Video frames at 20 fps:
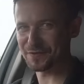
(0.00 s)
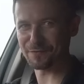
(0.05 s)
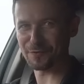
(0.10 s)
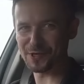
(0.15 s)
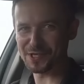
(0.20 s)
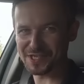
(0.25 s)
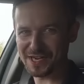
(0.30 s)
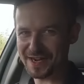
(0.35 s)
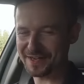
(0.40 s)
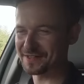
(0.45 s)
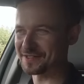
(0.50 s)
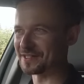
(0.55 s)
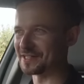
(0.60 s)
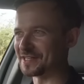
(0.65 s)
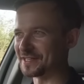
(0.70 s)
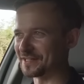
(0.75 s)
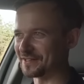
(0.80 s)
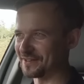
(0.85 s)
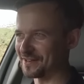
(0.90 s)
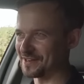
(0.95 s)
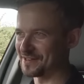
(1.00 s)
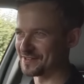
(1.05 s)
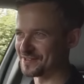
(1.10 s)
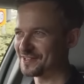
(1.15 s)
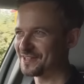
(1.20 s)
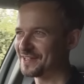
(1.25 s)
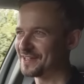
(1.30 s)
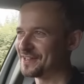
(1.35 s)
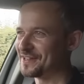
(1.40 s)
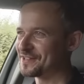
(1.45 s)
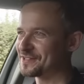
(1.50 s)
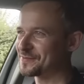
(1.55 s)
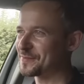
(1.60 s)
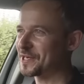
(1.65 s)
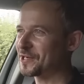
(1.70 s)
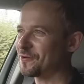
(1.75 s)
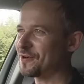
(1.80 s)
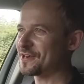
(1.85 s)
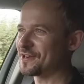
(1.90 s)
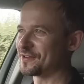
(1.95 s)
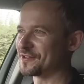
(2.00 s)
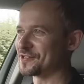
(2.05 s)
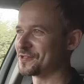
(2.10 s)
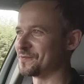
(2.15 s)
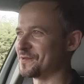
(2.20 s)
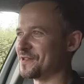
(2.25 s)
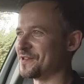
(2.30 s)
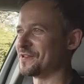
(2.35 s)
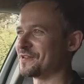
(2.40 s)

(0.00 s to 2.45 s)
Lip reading: for its handling, and to be quite honest with